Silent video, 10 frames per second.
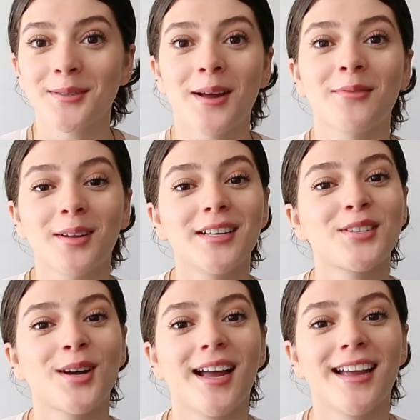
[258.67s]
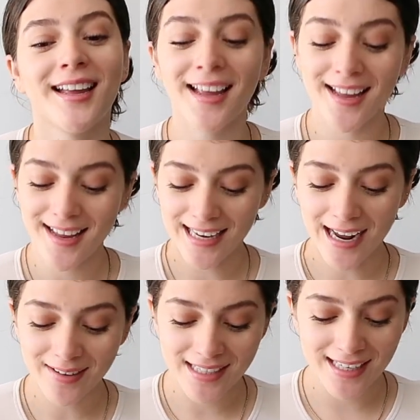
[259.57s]
So I really try
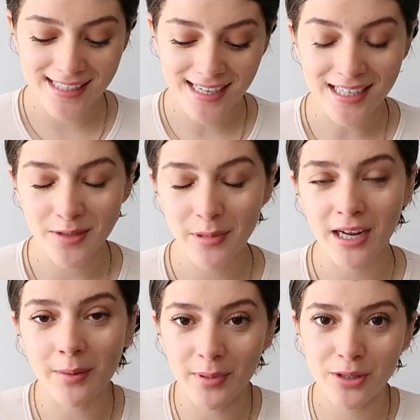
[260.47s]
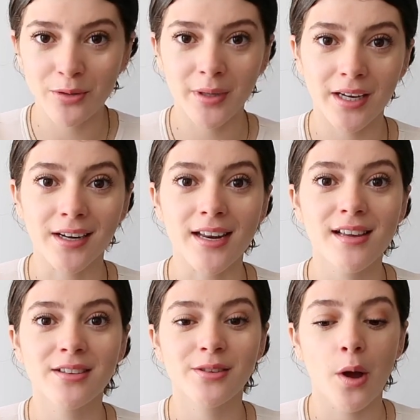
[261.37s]
nowadays not to pick up too many
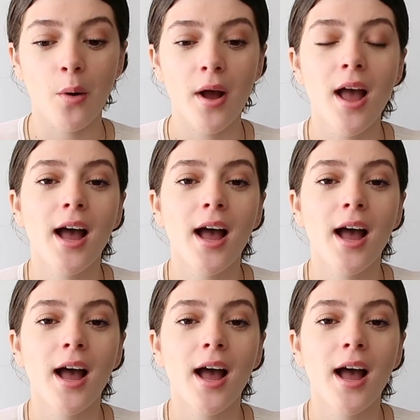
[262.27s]
hoodies. So